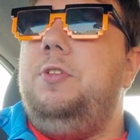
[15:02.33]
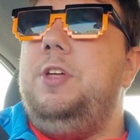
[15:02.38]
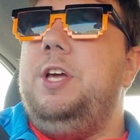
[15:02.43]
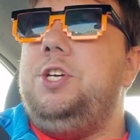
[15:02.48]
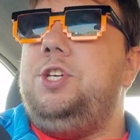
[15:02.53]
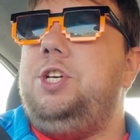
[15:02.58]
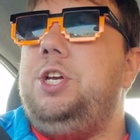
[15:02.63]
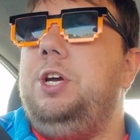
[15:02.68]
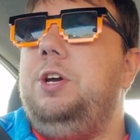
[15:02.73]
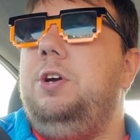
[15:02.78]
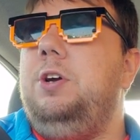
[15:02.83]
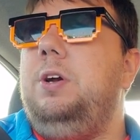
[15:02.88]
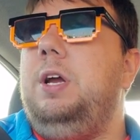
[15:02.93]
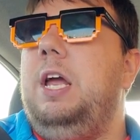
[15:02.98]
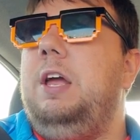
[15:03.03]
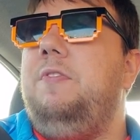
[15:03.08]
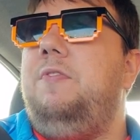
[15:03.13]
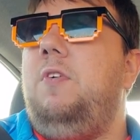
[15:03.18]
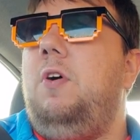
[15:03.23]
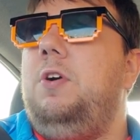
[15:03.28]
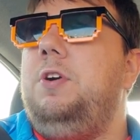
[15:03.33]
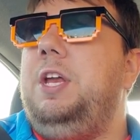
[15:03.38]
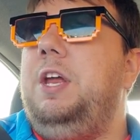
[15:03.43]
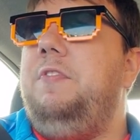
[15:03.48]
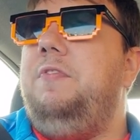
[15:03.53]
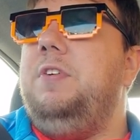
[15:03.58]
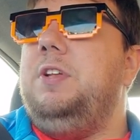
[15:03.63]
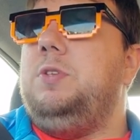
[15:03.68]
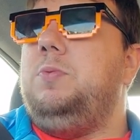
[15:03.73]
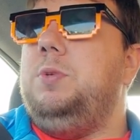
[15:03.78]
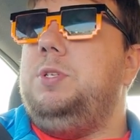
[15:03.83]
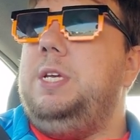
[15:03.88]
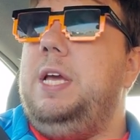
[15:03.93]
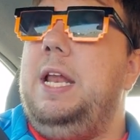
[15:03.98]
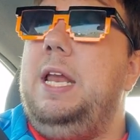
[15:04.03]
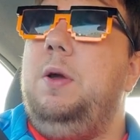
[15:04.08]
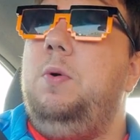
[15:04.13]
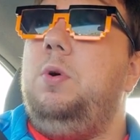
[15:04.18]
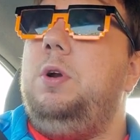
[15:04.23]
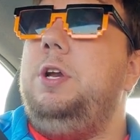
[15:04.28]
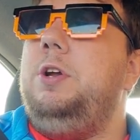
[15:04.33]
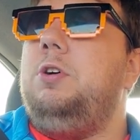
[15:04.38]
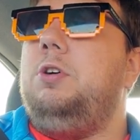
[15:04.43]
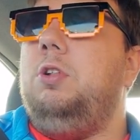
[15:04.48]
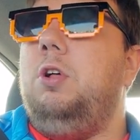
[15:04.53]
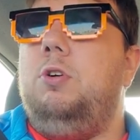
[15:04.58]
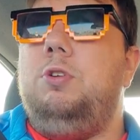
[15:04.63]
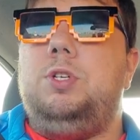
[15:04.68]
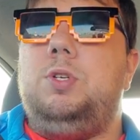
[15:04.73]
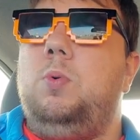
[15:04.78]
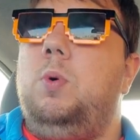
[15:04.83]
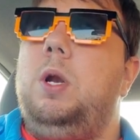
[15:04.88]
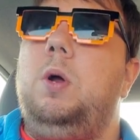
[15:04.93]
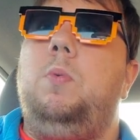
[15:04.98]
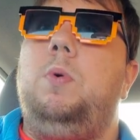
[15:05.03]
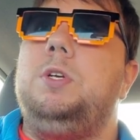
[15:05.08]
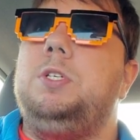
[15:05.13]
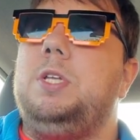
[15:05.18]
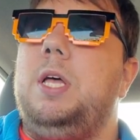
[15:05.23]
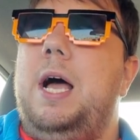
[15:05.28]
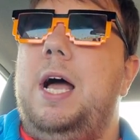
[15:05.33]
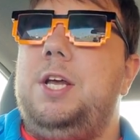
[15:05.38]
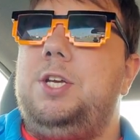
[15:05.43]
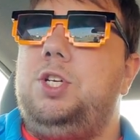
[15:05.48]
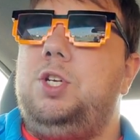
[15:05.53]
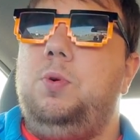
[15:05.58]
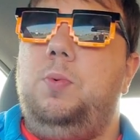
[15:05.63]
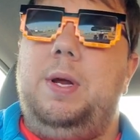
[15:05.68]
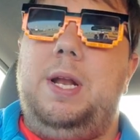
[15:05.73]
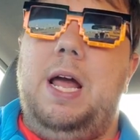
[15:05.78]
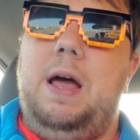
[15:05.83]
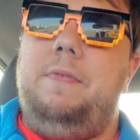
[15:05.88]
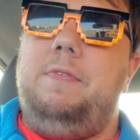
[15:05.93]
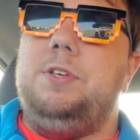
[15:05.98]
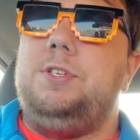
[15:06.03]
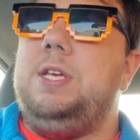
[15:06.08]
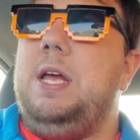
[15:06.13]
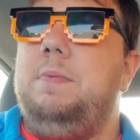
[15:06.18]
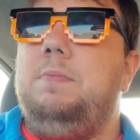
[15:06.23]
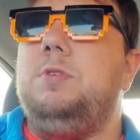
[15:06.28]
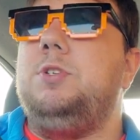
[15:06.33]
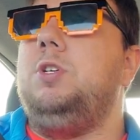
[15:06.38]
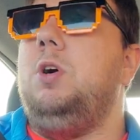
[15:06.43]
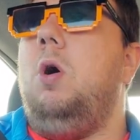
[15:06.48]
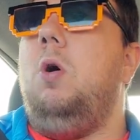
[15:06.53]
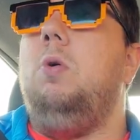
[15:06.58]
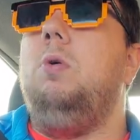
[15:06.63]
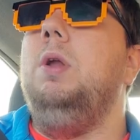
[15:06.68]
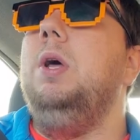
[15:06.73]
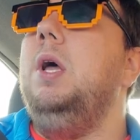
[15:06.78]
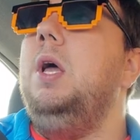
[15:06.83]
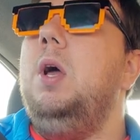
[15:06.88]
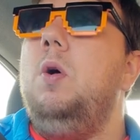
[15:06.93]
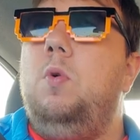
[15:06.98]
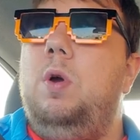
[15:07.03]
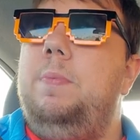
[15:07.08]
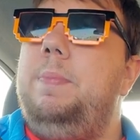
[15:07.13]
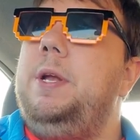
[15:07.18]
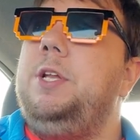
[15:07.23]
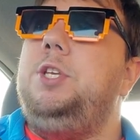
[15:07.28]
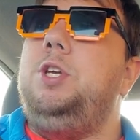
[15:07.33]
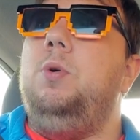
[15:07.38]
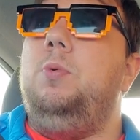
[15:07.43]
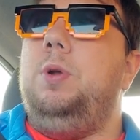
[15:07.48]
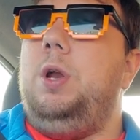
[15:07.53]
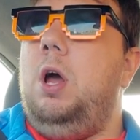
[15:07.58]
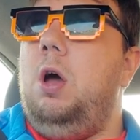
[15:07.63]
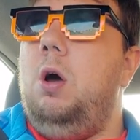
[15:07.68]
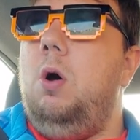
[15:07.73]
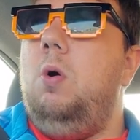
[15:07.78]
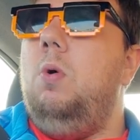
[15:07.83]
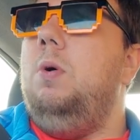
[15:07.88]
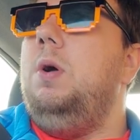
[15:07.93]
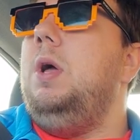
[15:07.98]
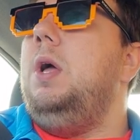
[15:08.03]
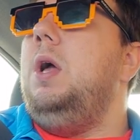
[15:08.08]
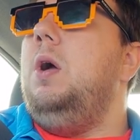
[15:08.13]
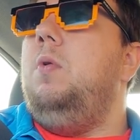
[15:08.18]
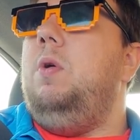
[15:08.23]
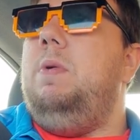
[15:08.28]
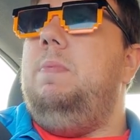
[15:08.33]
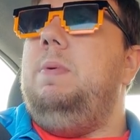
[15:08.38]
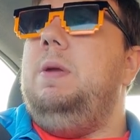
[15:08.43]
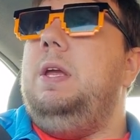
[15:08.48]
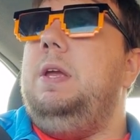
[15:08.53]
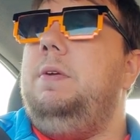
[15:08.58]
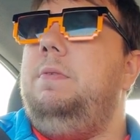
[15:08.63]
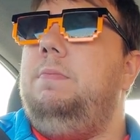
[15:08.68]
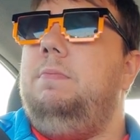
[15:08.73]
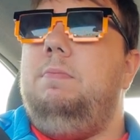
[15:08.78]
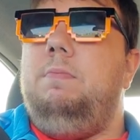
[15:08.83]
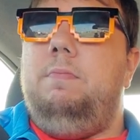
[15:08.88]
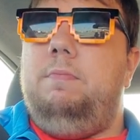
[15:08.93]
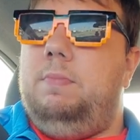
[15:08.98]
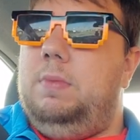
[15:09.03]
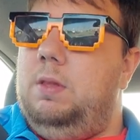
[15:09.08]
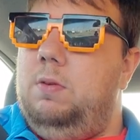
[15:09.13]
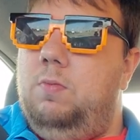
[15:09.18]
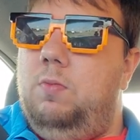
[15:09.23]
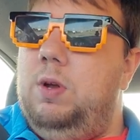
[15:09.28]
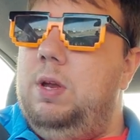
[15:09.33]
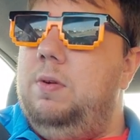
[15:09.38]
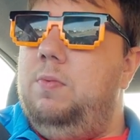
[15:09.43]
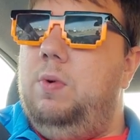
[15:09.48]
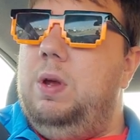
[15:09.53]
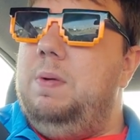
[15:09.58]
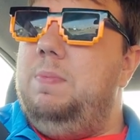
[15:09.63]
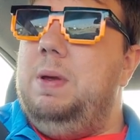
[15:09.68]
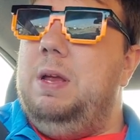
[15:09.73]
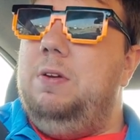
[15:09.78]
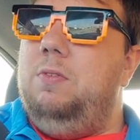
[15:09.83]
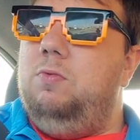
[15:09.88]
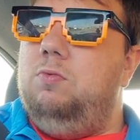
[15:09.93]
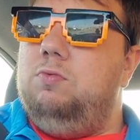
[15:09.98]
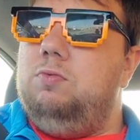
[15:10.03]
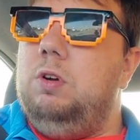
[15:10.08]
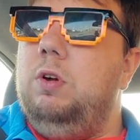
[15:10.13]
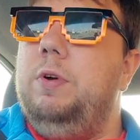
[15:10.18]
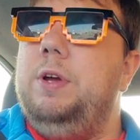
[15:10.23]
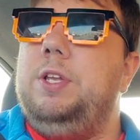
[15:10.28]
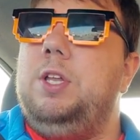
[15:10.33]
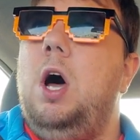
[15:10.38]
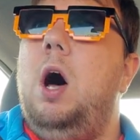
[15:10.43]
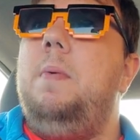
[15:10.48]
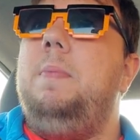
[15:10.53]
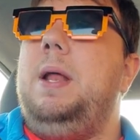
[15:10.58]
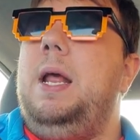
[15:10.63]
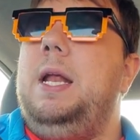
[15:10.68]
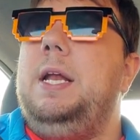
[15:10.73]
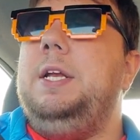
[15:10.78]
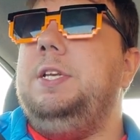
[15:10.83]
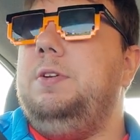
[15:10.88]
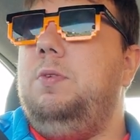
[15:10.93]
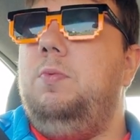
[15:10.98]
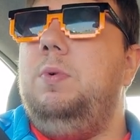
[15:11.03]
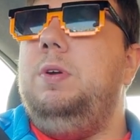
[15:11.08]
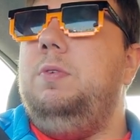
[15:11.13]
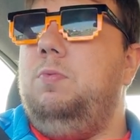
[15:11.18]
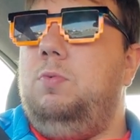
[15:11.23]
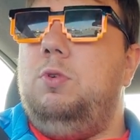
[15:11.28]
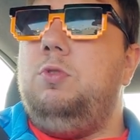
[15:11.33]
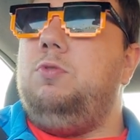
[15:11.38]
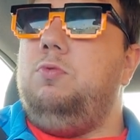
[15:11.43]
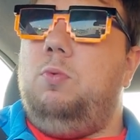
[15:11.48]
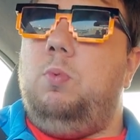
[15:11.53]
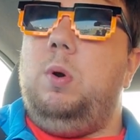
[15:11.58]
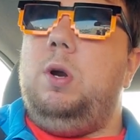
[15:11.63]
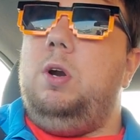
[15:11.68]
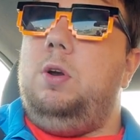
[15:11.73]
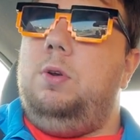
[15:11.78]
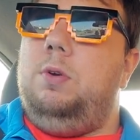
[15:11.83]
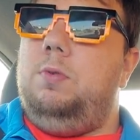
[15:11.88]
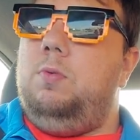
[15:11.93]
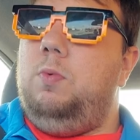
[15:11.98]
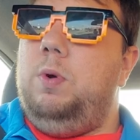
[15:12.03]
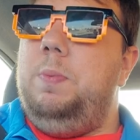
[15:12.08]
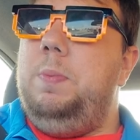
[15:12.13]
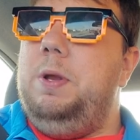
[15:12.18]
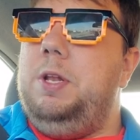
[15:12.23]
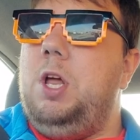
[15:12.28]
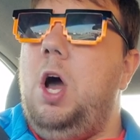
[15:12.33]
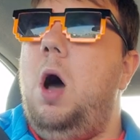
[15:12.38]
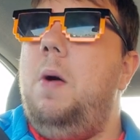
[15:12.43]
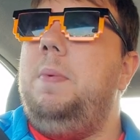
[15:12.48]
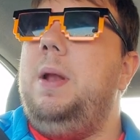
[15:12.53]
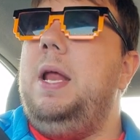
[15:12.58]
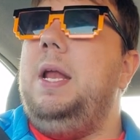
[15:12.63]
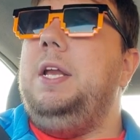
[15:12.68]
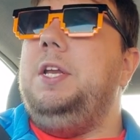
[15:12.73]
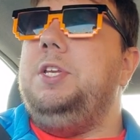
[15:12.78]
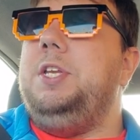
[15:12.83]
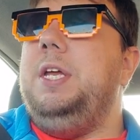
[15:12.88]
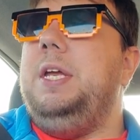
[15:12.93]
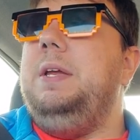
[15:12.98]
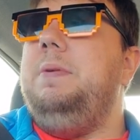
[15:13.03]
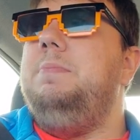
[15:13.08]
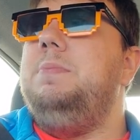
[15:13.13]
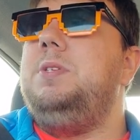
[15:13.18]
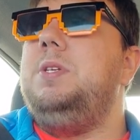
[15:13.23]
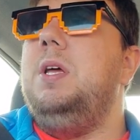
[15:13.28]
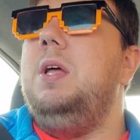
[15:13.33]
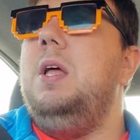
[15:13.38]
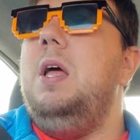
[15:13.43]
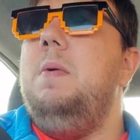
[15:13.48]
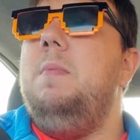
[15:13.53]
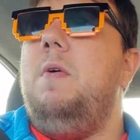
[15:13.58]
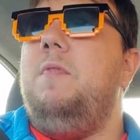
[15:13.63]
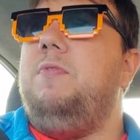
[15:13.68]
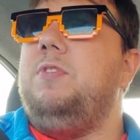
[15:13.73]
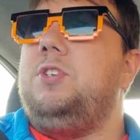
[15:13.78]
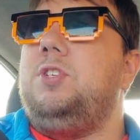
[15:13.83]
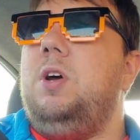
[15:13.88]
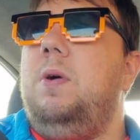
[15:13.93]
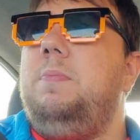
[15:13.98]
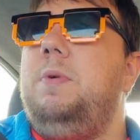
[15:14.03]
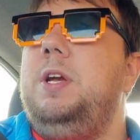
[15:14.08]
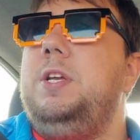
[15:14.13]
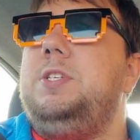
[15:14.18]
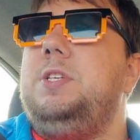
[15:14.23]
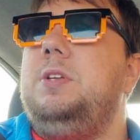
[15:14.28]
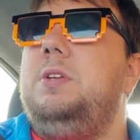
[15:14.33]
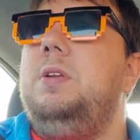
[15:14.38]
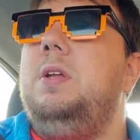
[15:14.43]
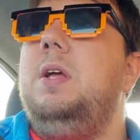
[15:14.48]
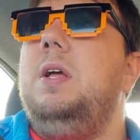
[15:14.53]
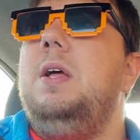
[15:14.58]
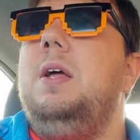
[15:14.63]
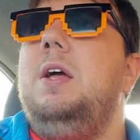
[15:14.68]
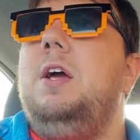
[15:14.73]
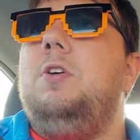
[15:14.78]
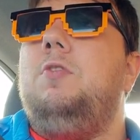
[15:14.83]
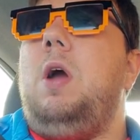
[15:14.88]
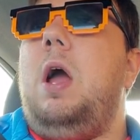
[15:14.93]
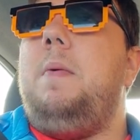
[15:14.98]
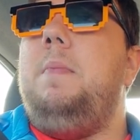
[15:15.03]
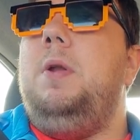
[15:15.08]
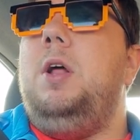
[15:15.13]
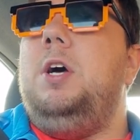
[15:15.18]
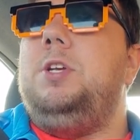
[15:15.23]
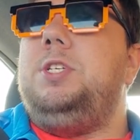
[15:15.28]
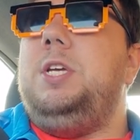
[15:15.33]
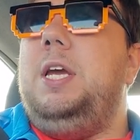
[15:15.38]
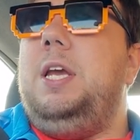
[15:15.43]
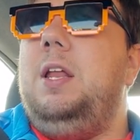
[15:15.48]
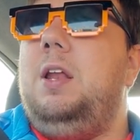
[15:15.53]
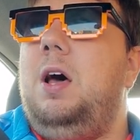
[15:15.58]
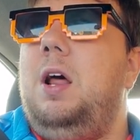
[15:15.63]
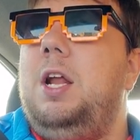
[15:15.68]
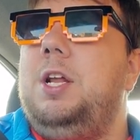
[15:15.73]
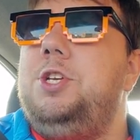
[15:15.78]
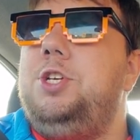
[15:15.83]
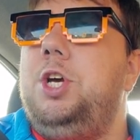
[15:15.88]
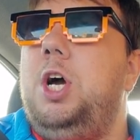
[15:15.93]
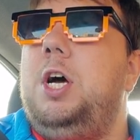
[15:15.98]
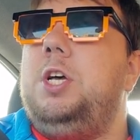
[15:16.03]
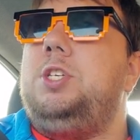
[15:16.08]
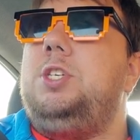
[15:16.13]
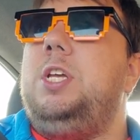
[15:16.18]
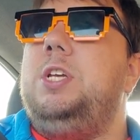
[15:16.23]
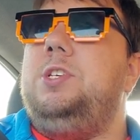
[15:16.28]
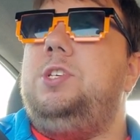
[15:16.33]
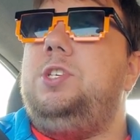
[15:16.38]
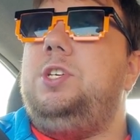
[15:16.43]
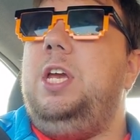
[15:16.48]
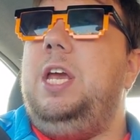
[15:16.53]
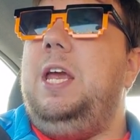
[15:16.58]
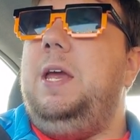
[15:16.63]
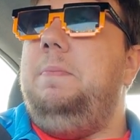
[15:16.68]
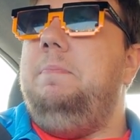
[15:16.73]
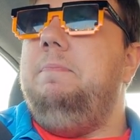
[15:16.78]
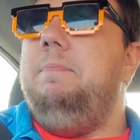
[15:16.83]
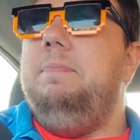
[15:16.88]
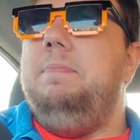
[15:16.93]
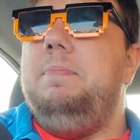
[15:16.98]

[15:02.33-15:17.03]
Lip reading: This year, if our defense was anywhere near close to what it was last year, we'd have the same result. We'd be 2-0. We'd be really dominating. We'd be dominating teams. But for some reason, Greg Minowski cannot adjust his scheme.